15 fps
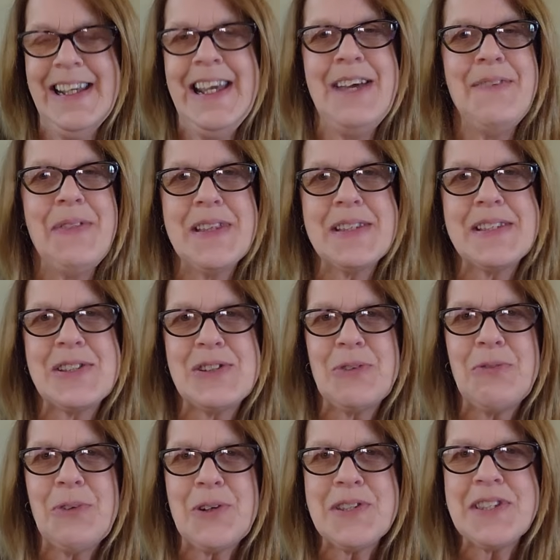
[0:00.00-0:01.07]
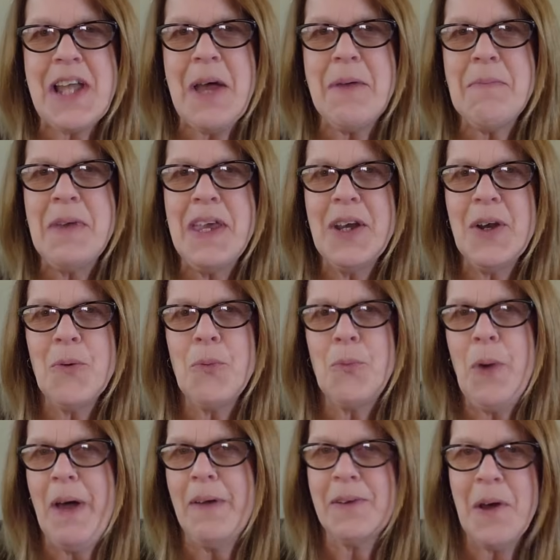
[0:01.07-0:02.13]
If this is your first time here,
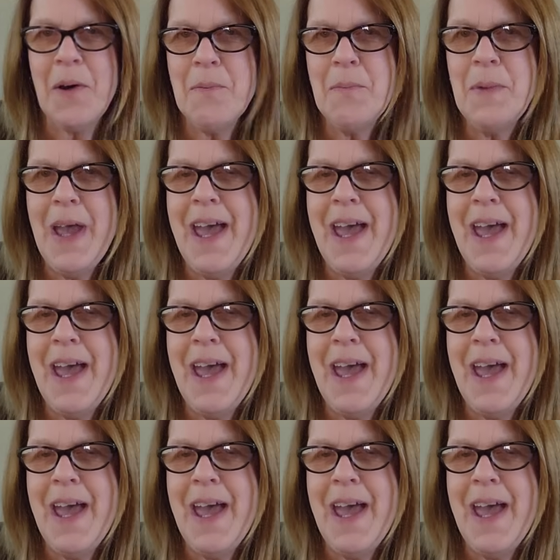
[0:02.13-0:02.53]
welcome.